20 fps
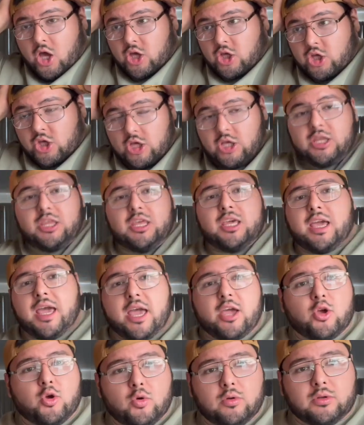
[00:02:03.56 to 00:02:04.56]
Good thing I
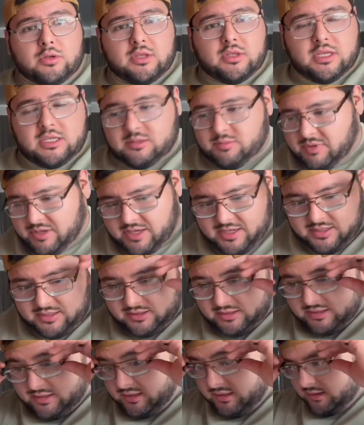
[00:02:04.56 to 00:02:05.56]
Googled this
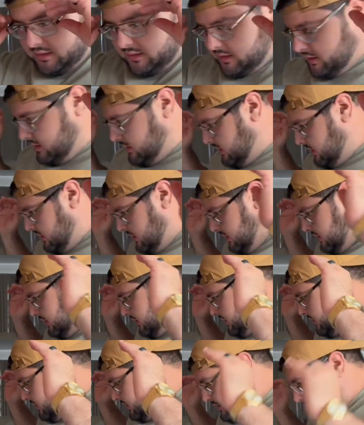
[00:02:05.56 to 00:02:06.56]
because
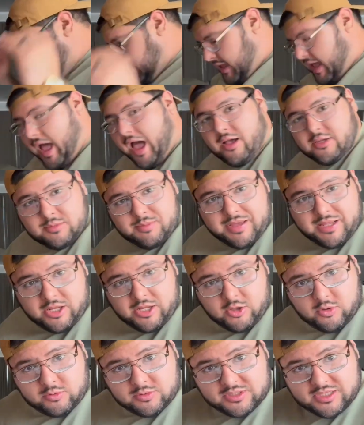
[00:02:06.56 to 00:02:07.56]
I was about to
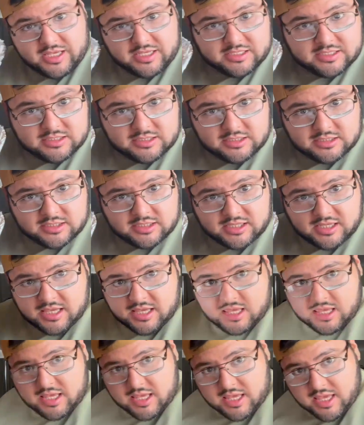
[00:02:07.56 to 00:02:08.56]
use this.
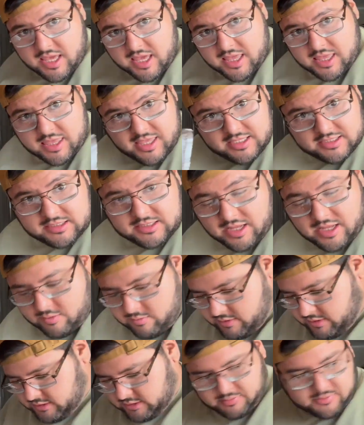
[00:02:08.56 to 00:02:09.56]
This is not what
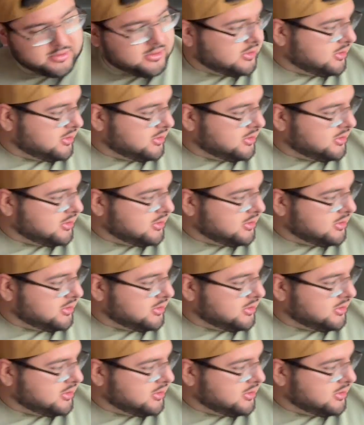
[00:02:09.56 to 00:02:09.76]
you're supposed to